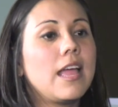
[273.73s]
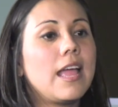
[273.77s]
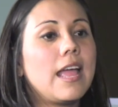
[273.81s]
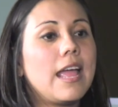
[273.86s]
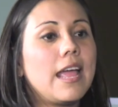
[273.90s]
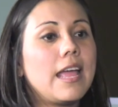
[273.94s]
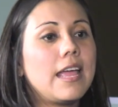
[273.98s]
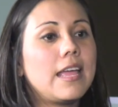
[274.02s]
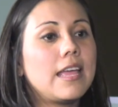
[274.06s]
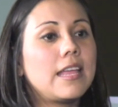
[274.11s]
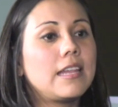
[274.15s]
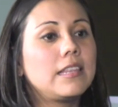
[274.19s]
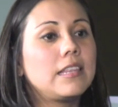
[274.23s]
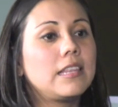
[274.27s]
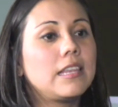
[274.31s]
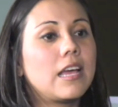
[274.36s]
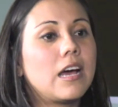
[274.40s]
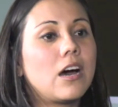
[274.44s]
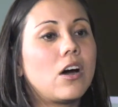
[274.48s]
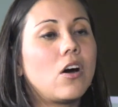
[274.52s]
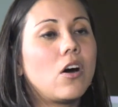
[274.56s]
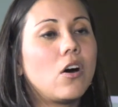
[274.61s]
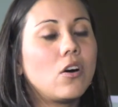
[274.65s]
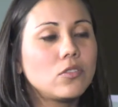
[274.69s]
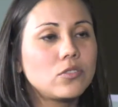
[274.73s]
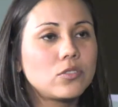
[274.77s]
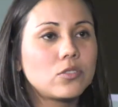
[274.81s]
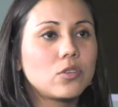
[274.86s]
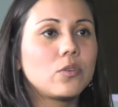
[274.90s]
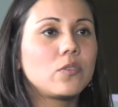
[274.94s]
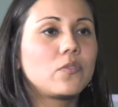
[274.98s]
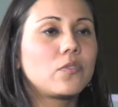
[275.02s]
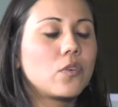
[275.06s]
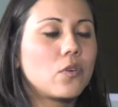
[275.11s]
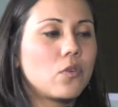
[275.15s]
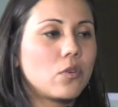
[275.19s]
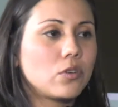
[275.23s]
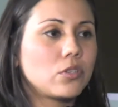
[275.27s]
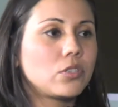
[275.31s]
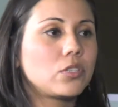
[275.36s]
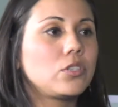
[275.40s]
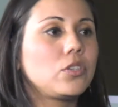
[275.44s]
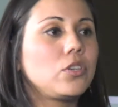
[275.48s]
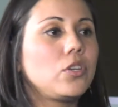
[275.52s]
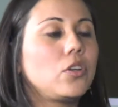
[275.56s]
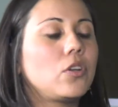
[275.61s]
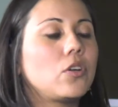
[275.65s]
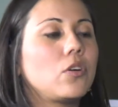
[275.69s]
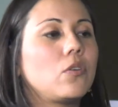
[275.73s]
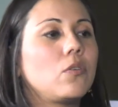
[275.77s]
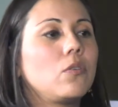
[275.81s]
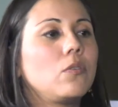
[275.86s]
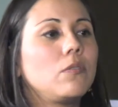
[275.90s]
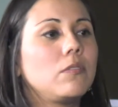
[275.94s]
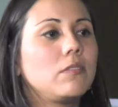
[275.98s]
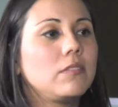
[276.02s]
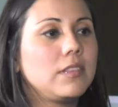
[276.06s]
and also, of course, you know,